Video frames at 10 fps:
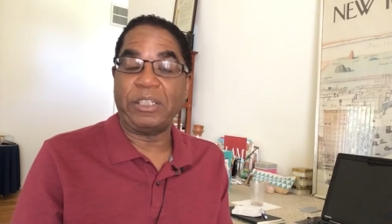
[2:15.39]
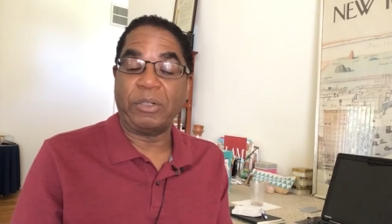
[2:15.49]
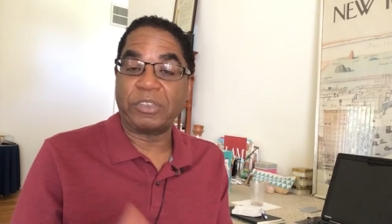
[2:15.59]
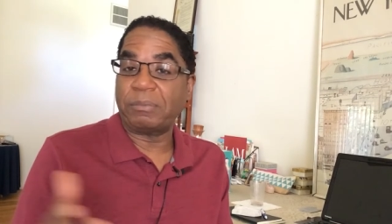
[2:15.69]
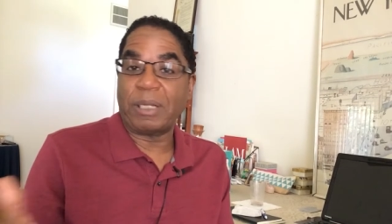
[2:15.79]
You know,
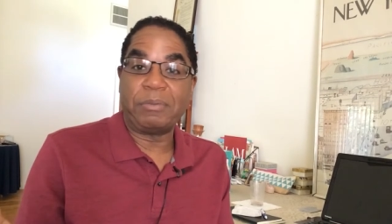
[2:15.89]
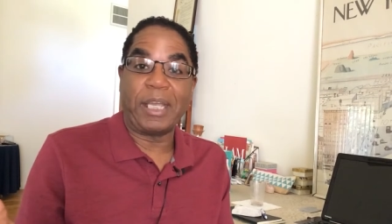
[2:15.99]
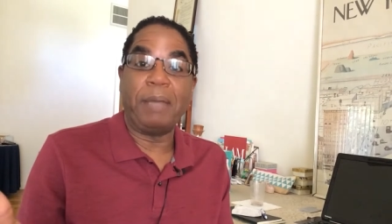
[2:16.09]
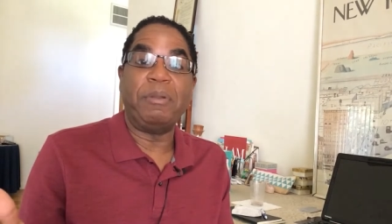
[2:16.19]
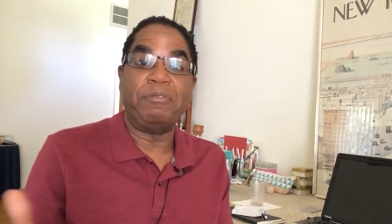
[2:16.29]
sometimes I
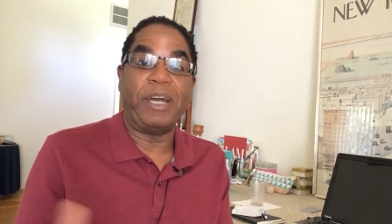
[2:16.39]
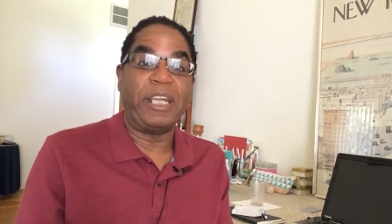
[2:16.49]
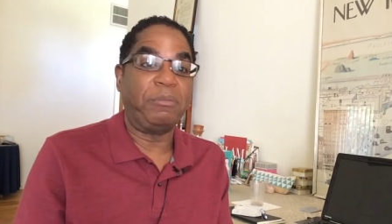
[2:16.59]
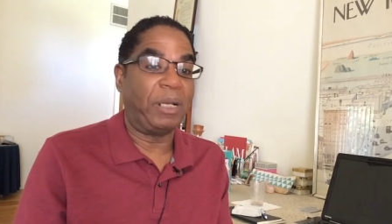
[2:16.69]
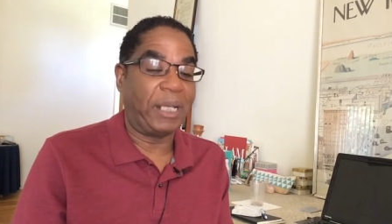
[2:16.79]
am
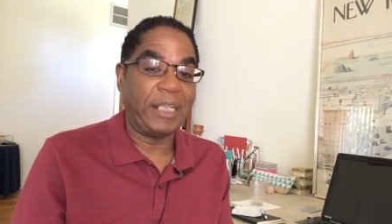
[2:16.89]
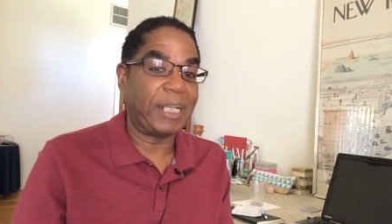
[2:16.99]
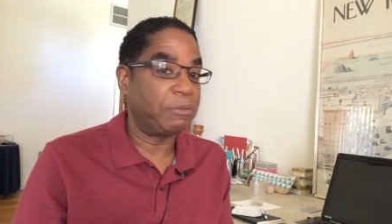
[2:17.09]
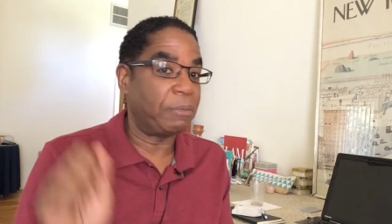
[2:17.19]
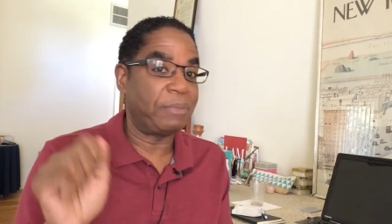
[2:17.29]
invited, but a lot of
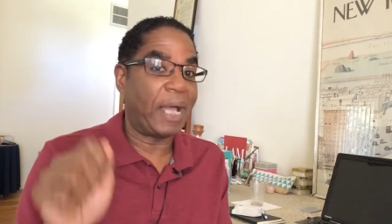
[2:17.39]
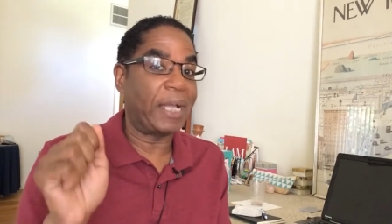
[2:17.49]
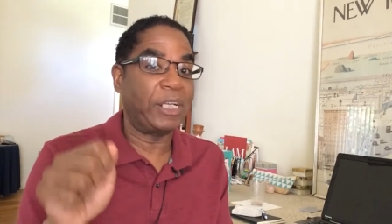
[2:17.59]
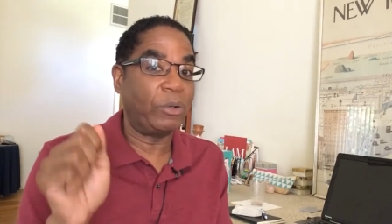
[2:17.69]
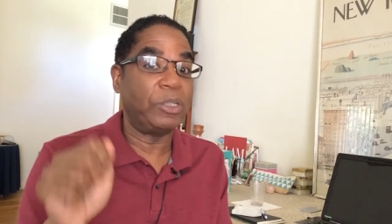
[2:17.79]
times I'm
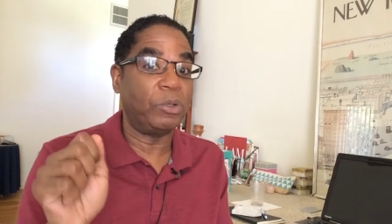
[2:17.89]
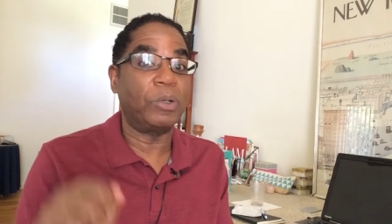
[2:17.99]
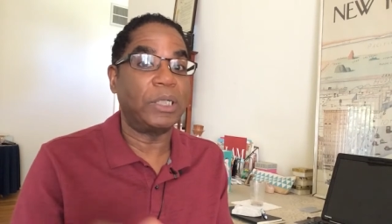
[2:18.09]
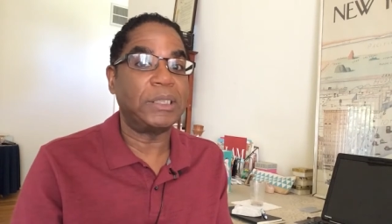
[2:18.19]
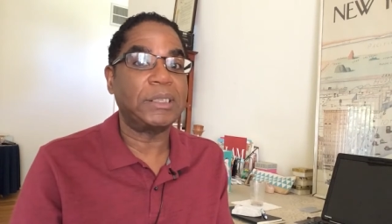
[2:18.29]
knocking on
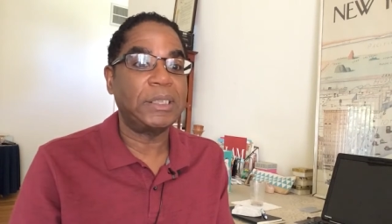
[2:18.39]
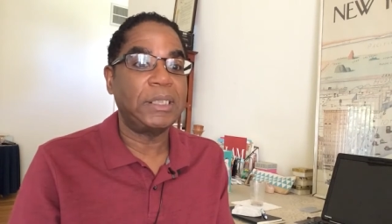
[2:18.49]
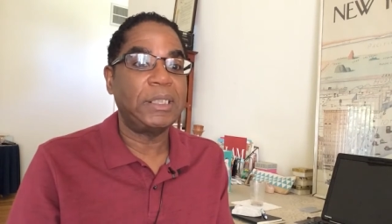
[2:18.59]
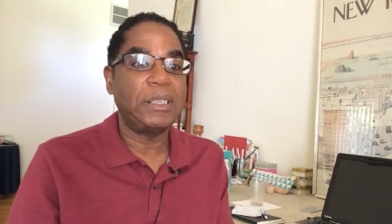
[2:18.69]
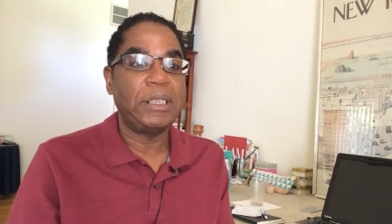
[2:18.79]
doors
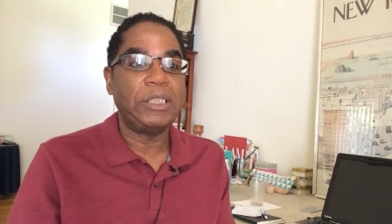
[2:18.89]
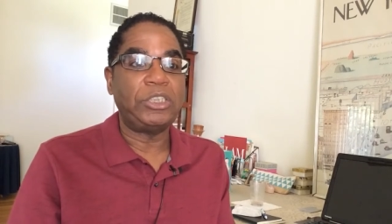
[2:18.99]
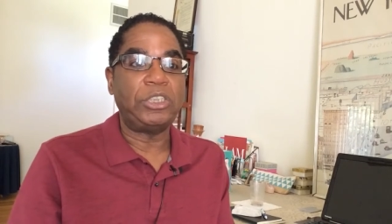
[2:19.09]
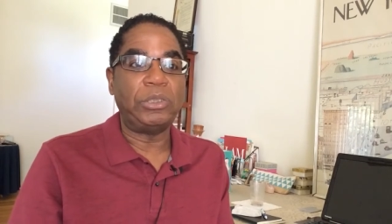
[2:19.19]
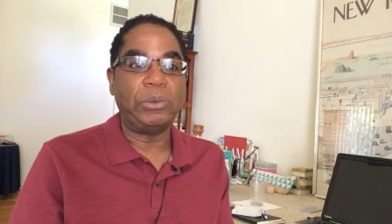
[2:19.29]

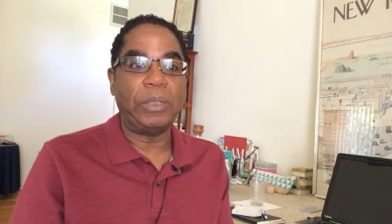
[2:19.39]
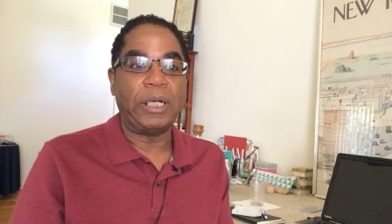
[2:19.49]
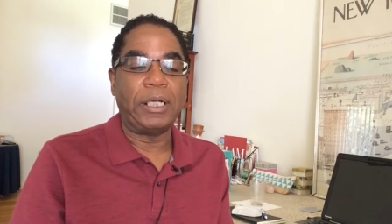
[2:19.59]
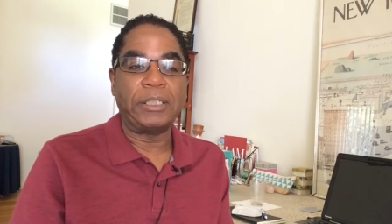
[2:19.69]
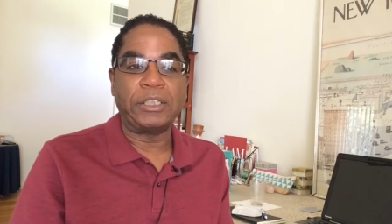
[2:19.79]
to
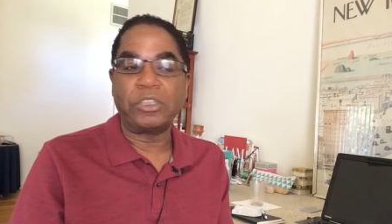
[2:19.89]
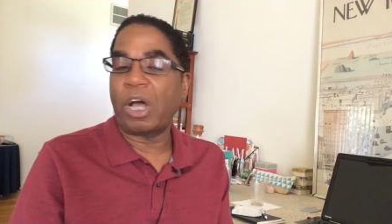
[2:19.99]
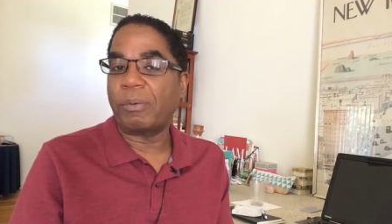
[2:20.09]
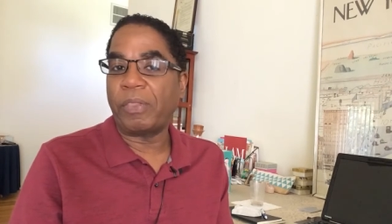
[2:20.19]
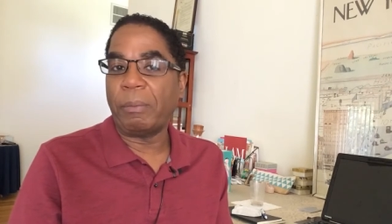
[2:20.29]
uh, to
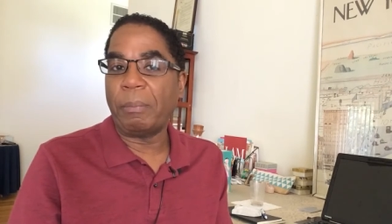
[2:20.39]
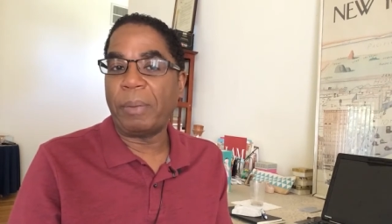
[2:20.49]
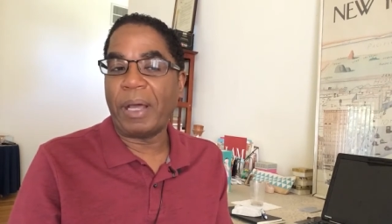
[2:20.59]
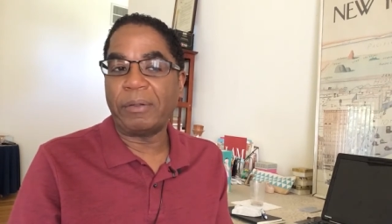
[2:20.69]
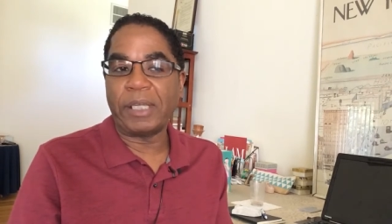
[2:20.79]
talk with them
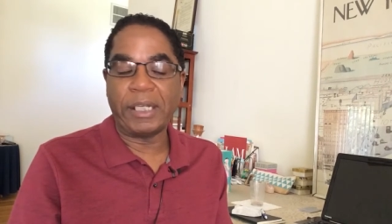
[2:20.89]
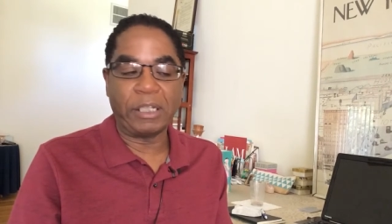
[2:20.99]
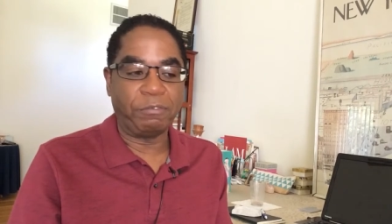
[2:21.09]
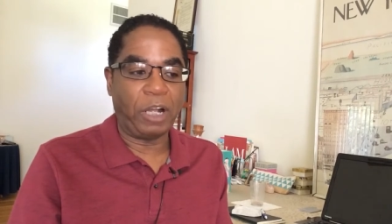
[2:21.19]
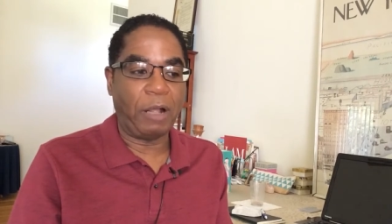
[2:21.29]
about getting
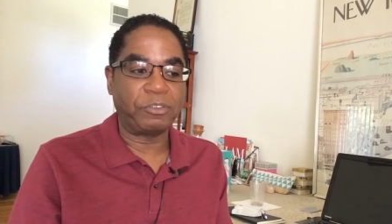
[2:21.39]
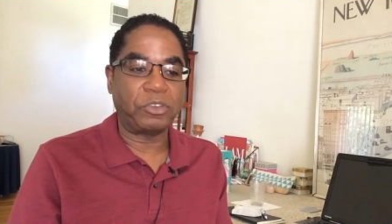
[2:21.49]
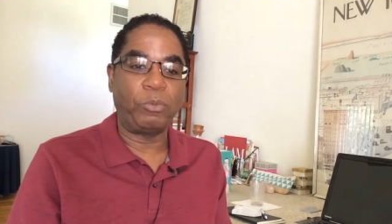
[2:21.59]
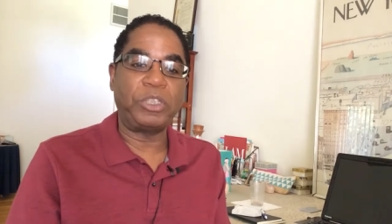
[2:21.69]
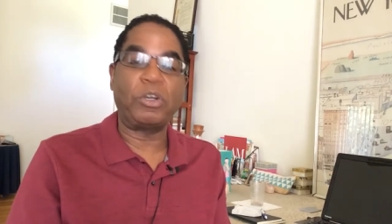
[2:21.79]
involved.
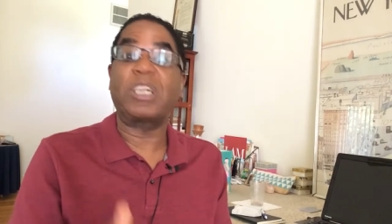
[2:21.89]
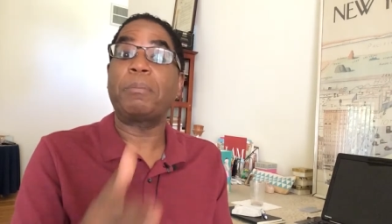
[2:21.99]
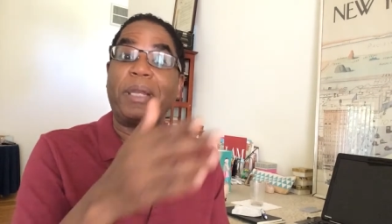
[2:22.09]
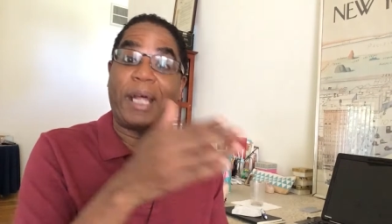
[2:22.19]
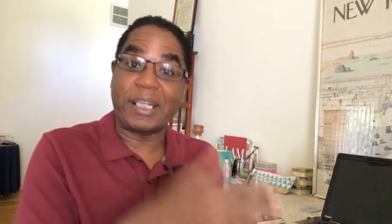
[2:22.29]
So we talked
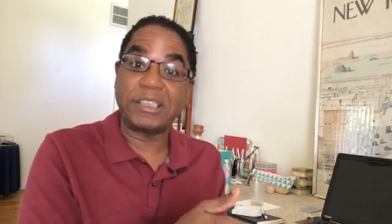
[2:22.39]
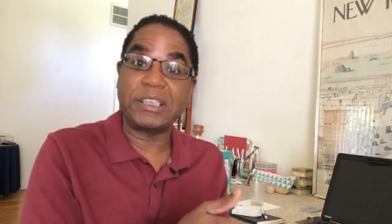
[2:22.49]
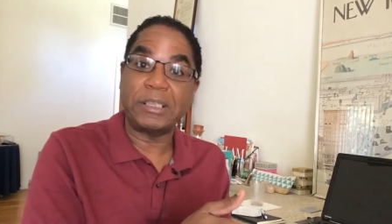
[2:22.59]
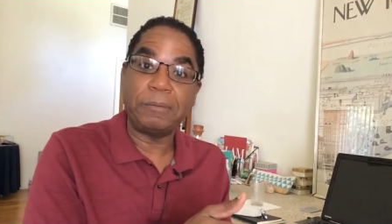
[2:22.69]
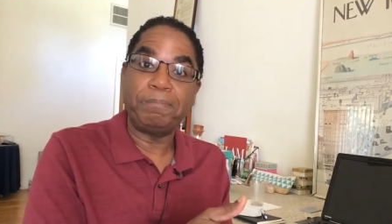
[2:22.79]
about
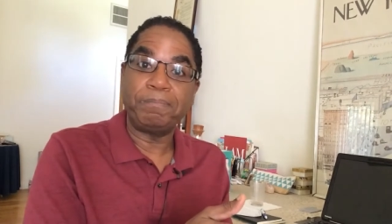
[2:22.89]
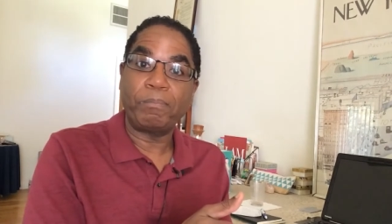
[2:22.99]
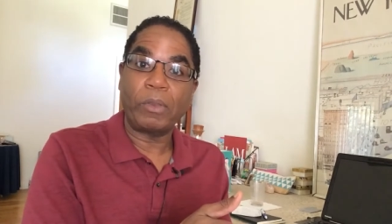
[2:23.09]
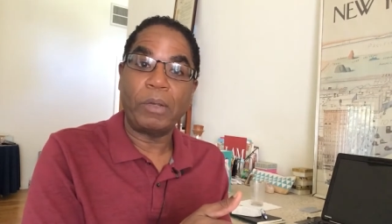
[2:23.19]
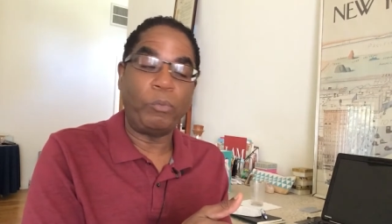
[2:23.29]
hustle,
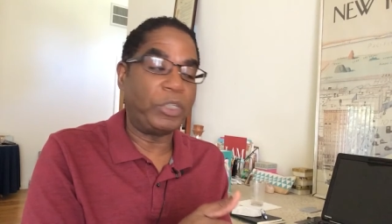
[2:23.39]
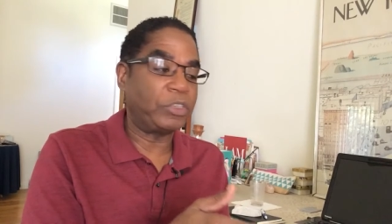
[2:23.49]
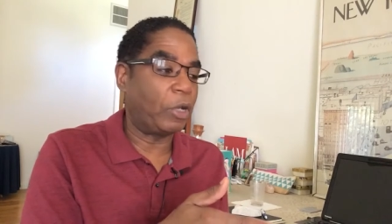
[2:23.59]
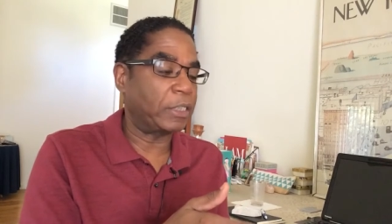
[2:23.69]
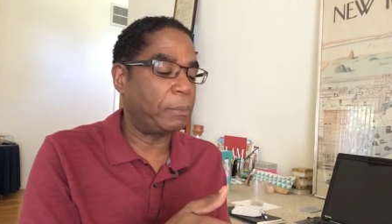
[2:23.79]
we
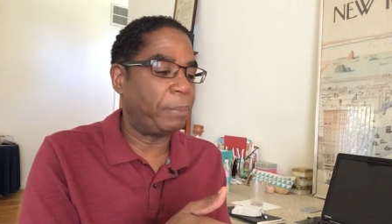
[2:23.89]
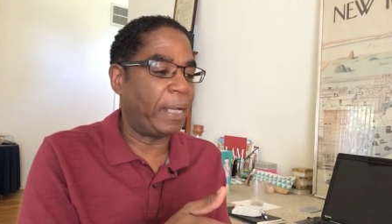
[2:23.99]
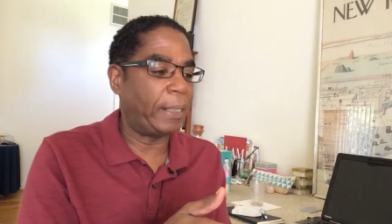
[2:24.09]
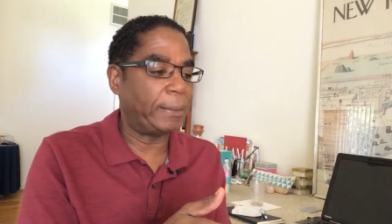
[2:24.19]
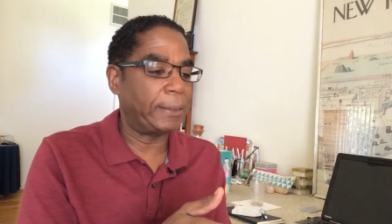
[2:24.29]
talked
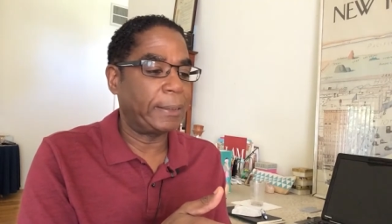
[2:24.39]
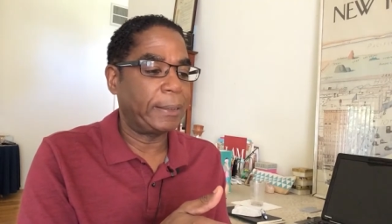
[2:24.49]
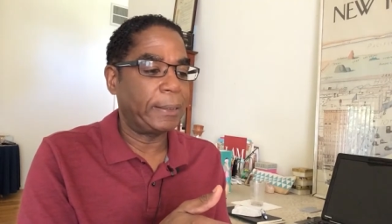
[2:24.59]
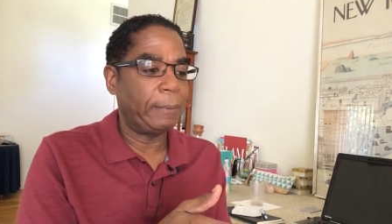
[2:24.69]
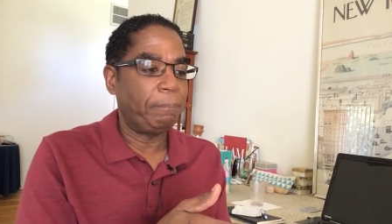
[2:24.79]
about
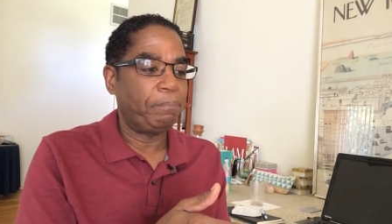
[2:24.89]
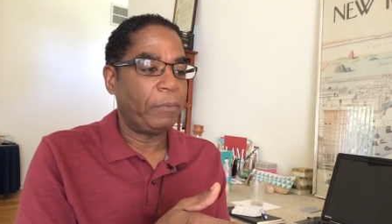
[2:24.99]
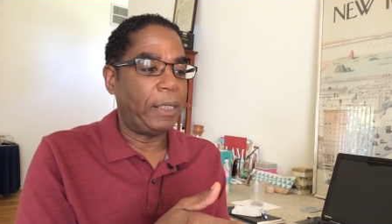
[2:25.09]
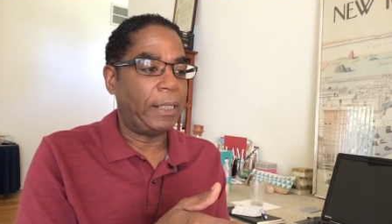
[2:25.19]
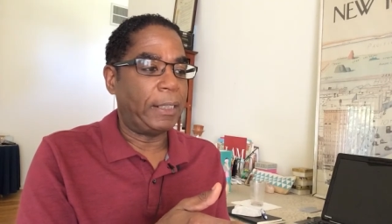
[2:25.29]

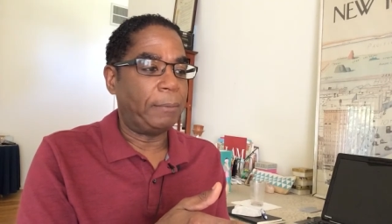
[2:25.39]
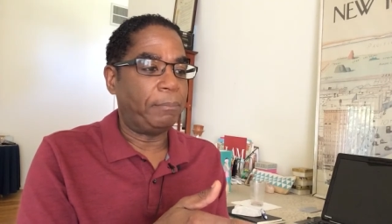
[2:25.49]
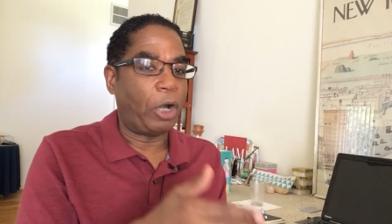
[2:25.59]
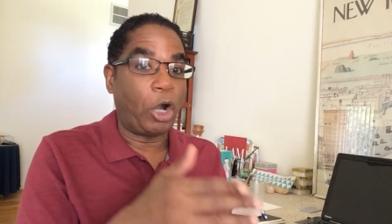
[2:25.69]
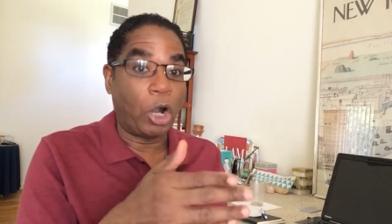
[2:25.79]
uh,
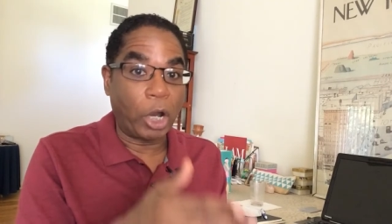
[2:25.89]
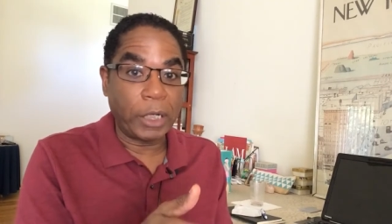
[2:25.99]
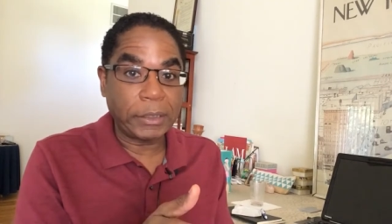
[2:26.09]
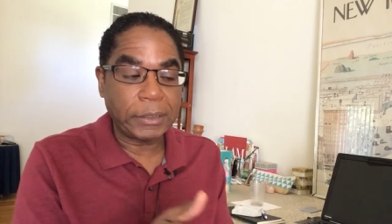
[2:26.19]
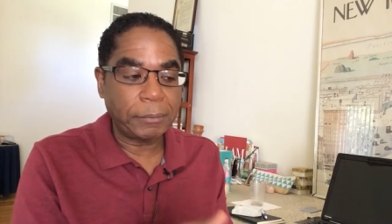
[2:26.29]

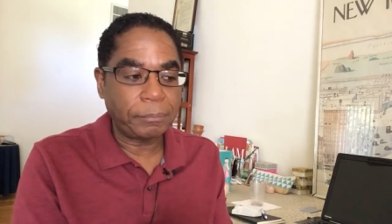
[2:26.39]
heart,